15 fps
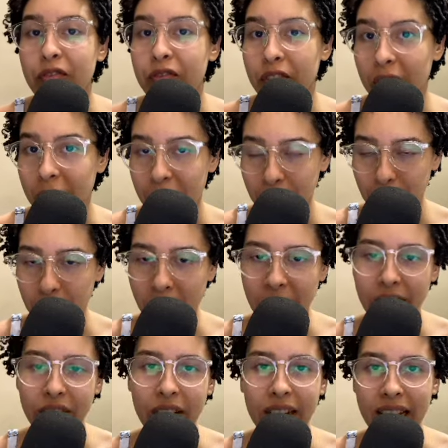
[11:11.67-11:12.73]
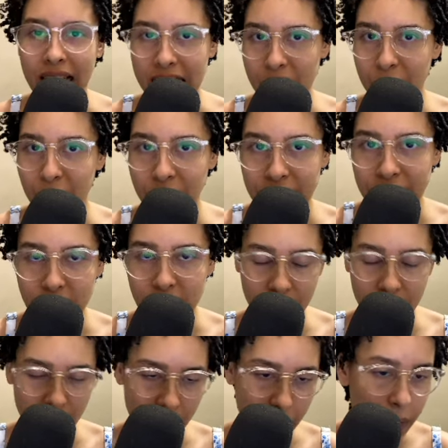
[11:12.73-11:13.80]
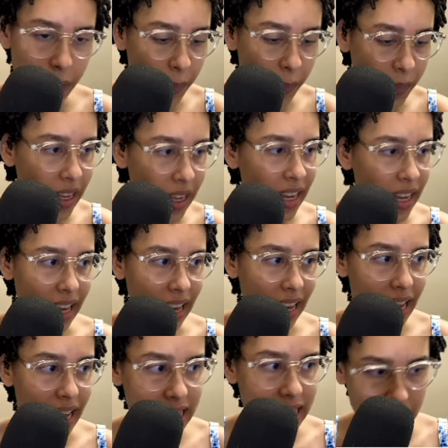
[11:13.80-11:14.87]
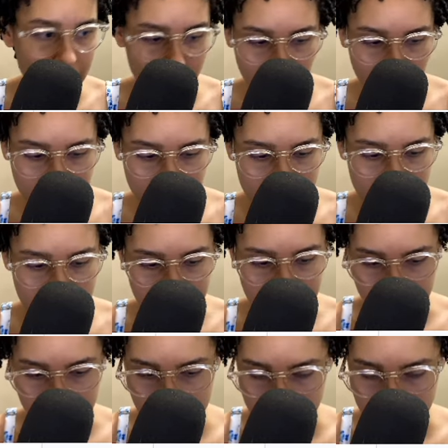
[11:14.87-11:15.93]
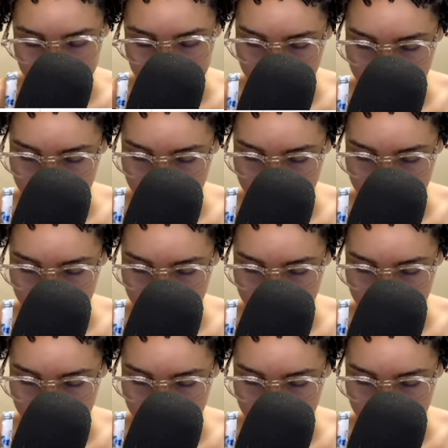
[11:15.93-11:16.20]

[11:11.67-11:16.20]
Fifth one, the last for this video, is when I say